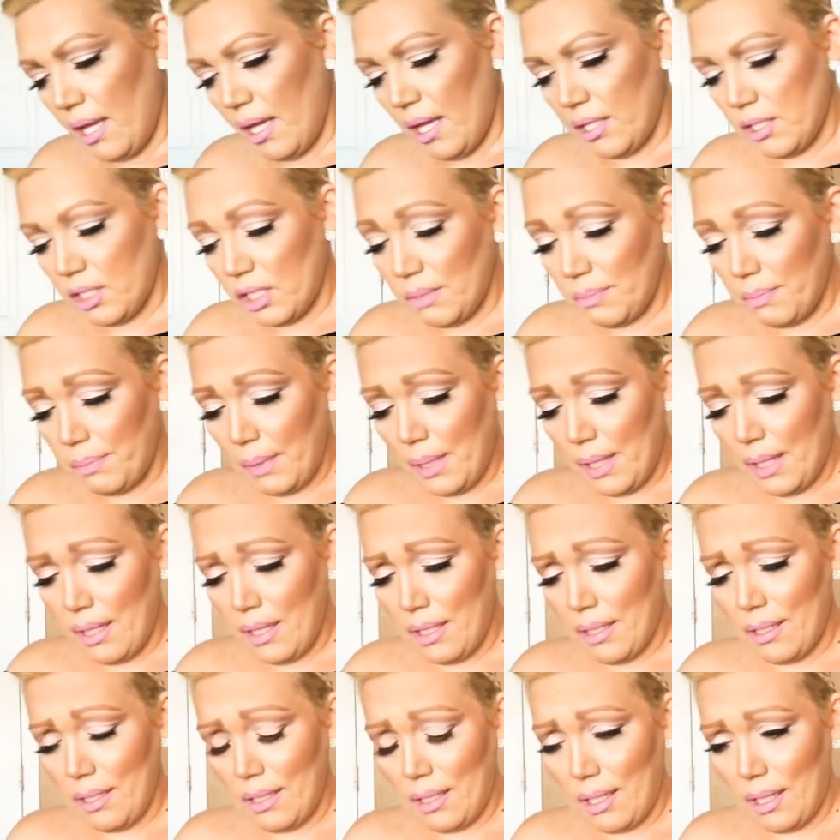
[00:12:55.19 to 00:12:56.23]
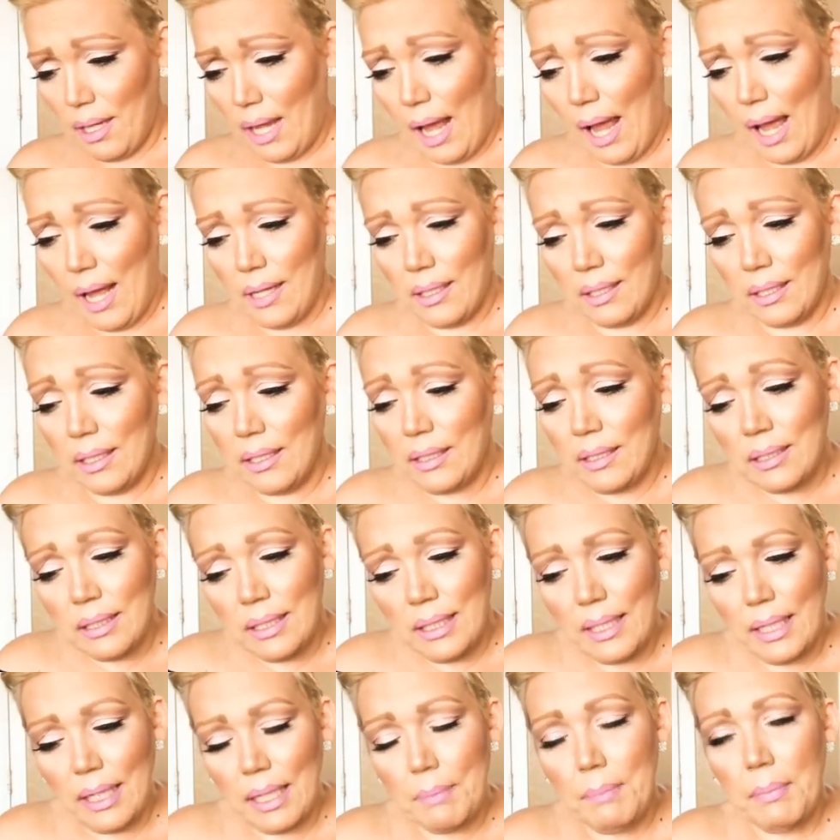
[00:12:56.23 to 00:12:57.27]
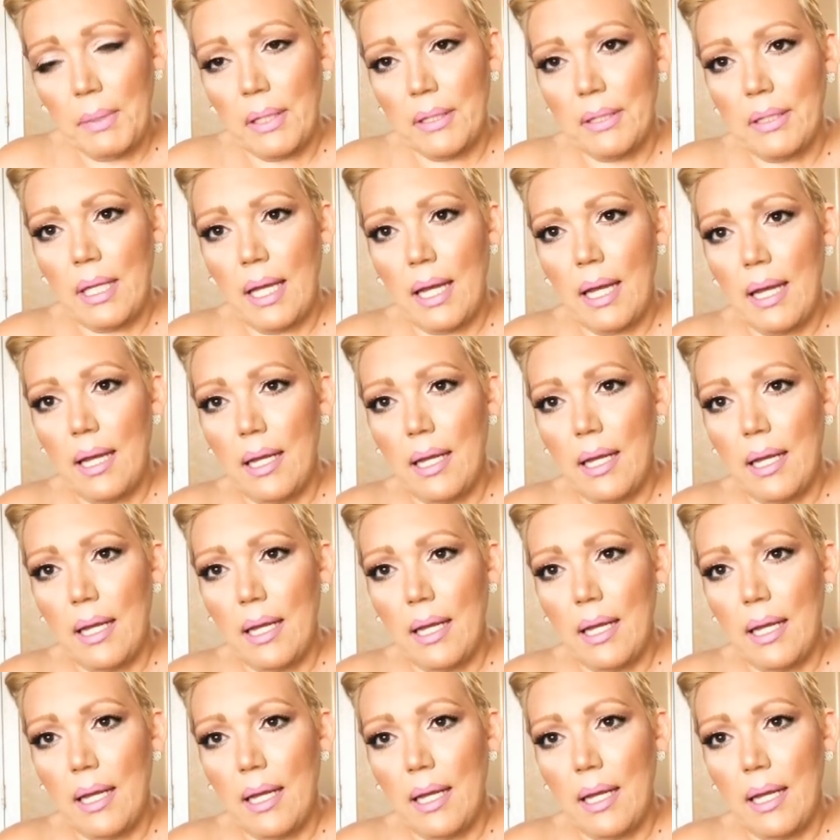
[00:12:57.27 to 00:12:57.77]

And luckily I bought